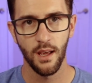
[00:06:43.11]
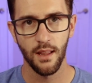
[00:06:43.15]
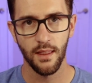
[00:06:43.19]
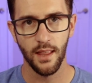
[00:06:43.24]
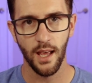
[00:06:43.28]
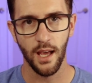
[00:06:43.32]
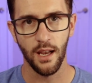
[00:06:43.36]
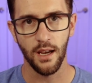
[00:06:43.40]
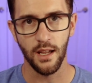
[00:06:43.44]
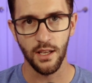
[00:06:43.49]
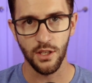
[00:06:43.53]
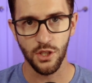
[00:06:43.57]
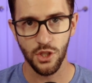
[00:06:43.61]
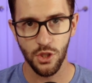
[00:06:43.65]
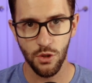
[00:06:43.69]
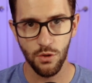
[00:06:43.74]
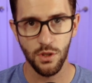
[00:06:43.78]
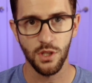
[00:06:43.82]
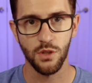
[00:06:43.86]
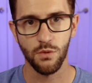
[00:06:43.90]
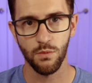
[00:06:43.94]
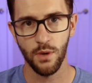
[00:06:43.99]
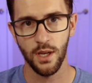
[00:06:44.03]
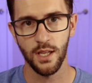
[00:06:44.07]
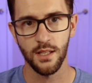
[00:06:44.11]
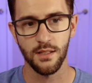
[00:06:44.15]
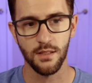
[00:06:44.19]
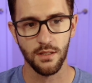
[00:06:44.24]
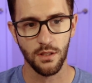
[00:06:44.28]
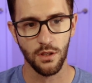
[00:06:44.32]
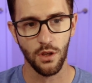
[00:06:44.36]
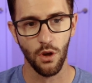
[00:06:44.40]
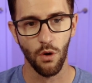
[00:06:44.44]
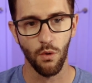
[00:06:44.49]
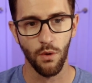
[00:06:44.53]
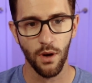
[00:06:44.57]
that as soon as rates
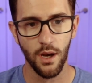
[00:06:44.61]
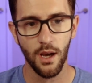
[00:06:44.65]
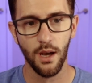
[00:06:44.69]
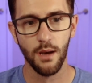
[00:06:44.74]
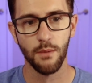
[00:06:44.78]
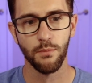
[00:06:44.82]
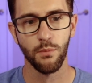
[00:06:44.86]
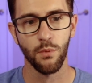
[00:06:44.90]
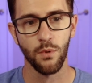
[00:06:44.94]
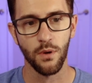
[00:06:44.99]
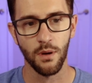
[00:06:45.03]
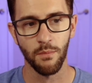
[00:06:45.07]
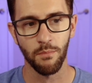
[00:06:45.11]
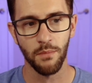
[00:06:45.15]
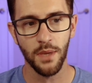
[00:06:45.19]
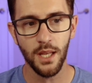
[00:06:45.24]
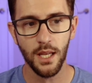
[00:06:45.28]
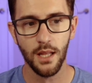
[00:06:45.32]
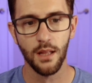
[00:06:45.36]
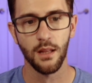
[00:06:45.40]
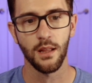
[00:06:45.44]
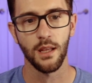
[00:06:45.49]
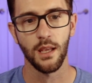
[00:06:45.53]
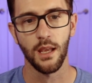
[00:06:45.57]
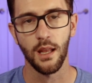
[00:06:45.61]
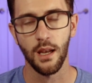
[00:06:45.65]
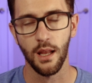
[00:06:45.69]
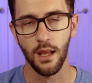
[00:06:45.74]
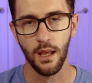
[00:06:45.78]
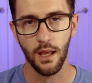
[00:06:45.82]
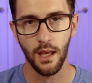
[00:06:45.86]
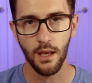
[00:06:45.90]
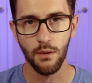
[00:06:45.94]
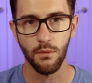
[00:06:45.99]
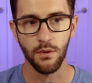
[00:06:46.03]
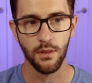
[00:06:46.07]
go up, we're immediately getting
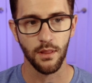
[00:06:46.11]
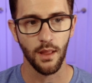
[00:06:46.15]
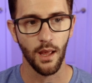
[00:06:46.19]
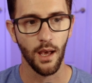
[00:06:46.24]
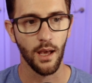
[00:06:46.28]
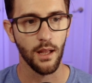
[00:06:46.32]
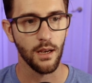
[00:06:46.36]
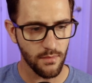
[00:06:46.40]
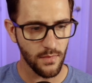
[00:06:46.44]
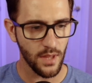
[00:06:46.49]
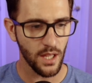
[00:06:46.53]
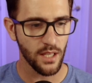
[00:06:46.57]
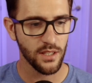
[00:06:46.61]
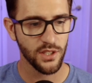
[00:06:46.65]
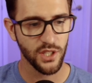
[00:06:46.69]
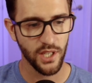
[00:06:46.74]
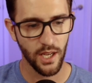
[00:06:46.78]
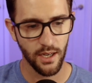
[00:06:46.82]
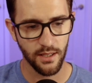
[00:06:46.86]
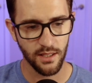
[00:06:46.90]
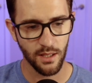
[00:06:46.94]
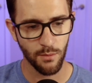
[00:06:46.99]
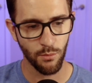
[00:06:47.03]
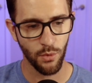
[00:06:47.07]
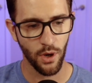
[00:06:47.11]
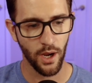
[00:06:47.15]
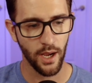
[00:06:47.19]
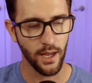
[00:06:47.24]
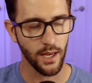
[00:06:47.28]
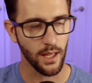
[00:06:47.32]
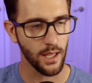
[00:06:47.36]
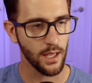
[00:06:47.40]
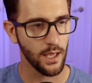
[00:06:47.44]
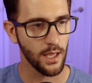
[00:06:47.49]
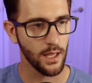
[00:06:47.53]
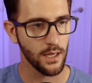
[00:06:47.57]
hit with that? Shout out to Brian
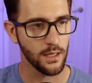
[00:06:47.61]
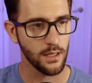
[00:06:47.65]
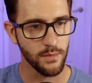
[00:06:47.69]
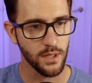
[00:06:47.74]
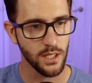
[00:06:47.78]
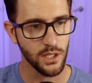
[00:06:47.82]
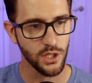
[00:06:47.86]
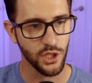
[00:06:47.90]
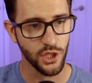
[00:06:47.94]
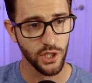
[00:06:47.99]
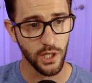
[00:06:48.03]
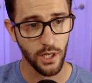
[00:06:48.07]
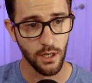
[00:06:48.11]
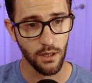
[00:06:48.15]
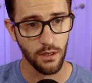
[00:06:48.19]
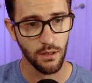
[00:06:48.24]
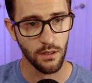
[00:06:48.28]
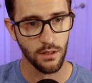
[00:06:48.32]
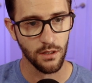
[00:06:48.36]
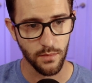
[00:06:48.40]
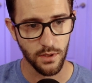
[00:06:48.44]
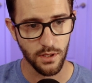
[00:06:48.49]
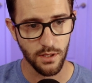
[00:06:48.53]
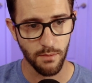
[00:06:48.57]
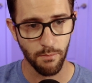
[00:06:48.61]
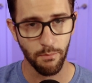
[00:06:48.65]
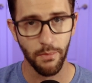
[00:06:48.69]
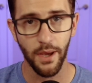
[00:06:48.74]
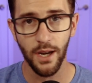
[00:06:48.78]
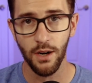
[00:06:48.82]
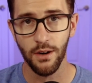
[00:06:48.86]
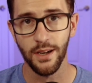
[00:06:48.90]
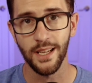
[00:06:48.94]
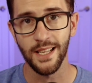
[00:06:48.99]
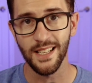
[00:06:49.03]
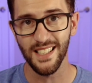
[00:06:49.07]
again, did share some
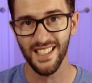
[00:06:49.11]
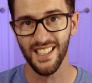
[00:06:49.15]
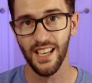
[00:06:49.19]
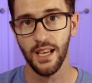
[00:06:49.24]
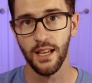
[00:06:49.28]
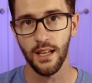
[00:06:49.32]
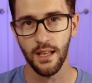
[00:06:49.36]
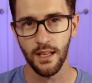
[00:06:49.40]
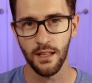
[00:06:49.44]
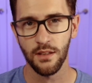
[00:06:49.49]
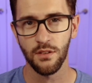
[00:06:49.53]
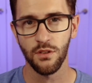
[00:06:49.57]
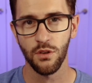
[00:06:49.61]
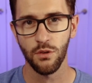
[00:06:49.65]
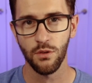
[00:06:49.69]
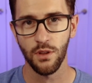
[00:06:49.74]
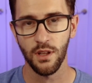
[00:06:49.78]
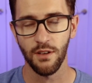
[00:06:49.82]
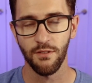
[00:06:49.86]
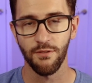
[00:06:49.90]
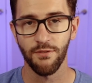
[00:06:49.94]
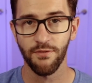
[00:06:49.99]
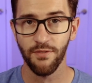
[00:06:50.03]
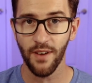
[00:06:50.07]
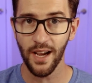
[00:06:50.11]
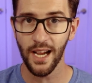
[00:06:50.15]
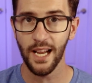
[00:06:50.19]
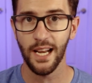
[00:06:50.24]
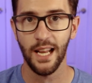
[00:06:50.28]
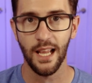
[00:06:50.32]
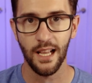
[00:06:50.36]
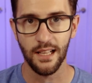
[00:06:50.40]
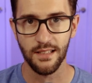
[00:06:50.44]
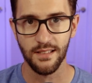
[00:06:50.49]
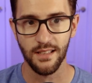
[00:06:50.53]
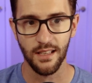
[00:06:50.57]
better insight into the
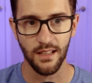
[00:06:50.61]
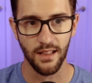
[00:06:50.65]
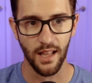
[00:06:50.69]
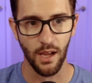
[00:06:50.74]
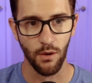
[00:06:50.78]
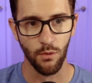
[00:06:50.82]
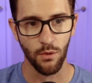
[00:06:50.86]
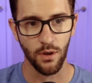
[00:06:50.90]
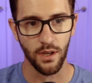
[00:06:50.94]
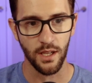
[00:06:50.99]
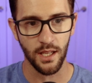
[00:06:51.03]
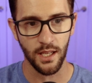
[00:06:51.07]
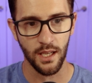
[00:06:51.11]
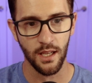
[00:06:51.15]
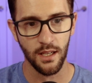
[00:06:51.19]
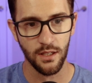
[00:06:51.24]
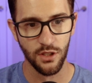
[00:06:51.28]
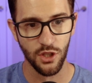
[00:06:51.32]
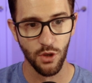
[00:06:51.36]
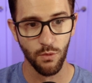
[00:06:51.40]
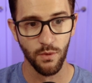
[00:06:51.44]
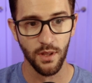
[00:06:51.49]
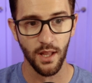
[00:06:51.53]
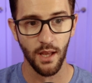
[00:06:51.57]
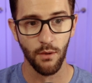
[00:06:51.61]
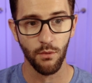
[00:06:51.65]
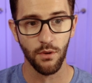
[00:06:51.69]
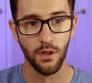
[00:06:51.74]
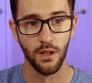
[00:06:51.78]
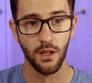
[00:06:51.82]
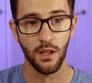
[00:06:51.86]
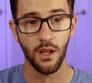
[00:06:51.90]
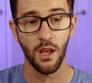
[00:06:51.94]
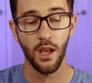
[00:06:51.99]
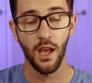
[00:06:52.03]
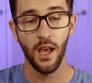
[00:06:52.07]
financing that we're in so that
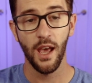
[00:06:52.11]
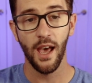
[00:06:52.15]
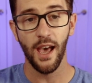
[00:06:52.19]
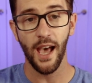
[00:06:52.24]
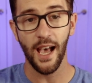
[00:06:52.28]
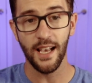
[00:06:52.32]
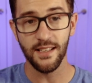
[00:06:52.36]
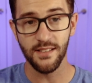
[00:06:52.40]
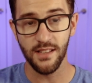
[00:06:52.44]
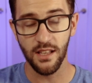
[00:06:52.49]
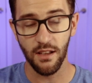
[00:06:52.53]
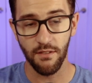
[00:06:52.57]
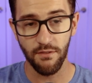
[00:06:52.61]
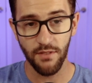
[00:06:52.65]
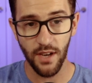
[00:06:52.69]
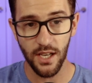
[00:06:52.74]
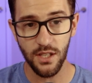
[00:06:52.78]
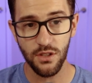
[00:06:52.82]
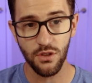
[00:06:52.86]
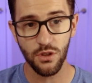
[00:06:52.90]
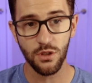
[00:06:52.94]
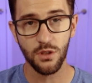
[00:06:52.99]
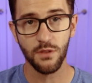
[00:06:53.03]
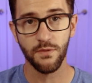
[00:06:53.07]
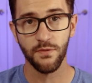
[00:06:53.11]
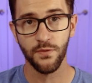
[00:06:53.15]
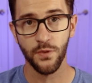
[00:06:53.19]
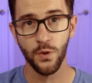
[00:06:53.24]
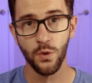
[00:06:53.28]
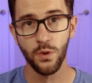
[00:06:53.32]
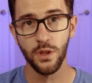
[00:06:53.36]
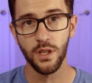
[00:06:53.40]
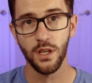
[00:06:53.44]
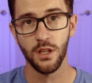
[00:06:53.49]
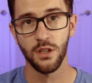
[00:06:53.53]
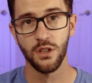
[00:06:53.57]
we, as the investors,
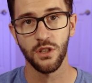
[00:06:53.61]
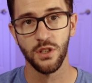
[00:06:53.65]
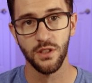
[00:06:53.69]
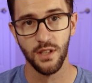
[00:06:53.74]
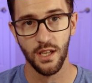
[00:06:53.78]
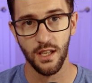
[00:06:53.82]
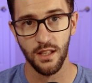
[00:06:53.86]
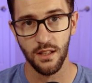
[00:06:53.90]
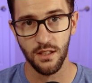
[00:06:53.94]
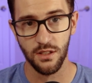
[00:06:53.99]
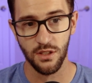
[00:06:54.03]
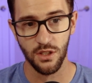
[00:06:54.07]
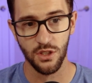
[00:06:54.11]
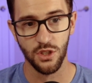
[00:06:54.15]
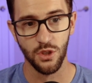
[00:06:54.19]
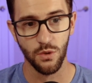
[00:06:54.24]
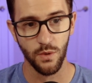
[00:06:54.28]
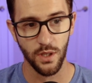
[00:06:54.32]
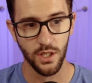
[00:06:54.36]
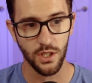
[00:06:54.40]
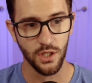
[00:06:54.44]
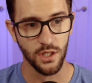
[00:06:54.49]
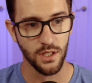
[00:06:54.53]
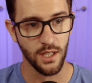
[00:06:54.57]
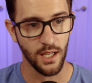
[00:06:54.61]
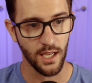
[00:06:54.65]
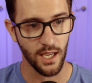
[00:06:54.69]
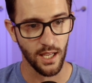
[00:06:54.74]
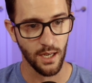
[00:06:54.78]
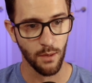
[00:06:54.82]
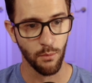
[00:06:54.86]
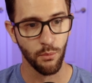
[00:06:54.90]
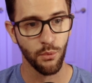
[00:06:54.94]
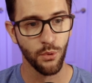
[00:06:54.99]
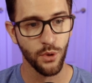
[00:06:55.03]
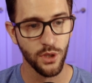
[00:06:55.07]
fully understand the situation and
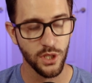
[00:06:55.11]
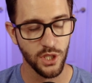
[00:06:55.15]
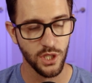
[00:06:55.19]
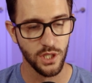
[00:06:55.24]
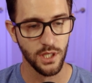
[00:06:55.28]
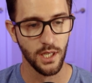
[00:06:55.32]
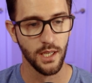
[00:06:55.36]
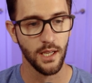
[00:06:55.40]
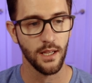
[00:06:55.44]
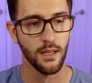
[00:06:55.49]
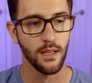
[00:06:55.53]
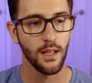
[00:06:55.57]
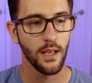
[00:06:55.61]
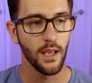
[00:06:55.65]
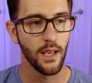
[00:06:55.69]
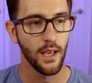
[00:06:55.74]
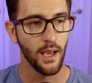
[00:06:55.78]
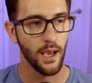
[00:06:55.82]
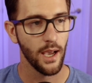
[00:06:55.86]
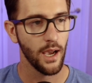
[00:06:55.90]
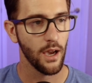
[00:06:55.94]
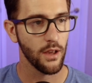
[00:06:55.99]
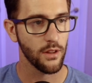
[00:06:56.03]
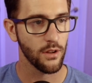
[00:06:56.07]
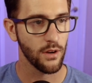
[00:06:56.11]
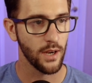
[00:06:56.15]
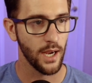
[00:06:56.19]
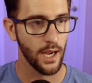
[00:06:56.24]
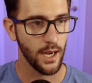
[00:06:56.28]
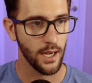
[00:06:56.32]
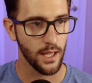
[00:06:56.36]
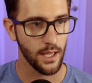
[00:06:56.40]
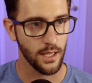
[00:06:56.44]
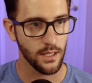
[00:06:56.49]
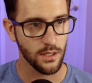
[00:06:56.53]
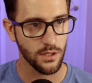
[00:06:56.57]
can appreciate how they're
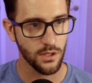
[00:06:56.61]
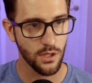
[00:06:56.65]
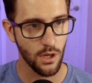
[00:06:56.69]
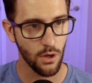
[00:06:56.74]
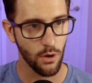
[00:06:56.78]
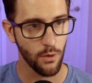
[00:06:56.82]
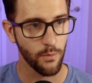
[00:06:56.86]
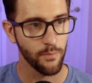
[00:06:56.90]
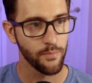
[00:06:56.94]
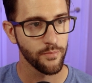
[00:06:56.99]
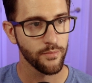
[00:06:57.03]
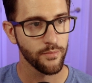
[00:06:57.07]
handling it. So